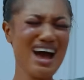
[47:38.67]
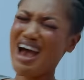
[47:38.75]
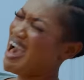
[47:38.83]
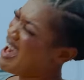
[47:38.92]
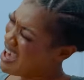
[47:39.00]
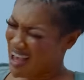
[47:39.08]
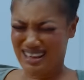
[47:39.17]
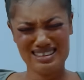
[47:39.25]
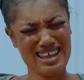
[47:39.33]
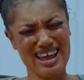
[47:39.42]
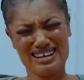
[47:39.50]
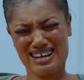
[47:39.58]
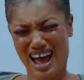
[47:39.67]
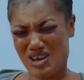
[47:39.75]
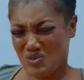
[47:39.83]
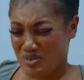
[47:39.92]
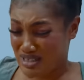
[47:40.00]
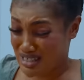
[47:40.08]
Ah! That guy,
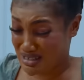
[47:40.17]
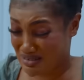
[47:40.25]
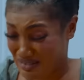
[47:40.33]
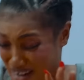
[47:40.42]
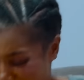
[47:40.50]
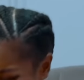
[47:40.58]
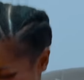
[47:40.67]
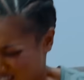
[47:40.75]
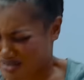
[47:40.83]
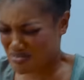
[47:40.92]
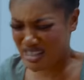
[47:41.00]
you be disgraced.